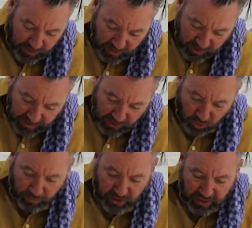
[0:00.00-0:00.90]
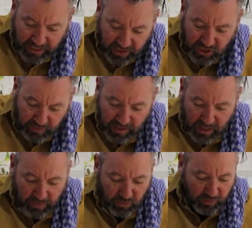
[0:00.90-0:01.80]
So that's all put together. So
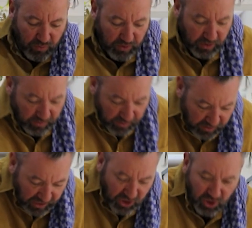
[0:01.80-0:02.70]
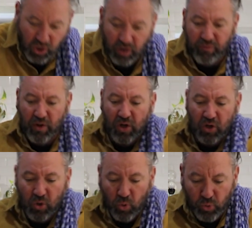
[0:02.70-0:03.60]
we sort of got the texture of
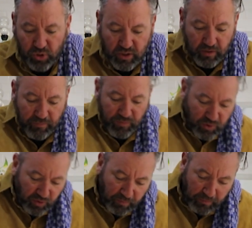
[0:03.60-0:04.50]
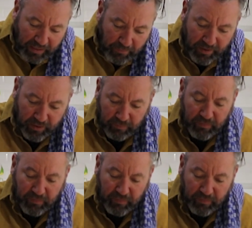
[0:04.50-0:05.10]
coarse, sort of mealy meal,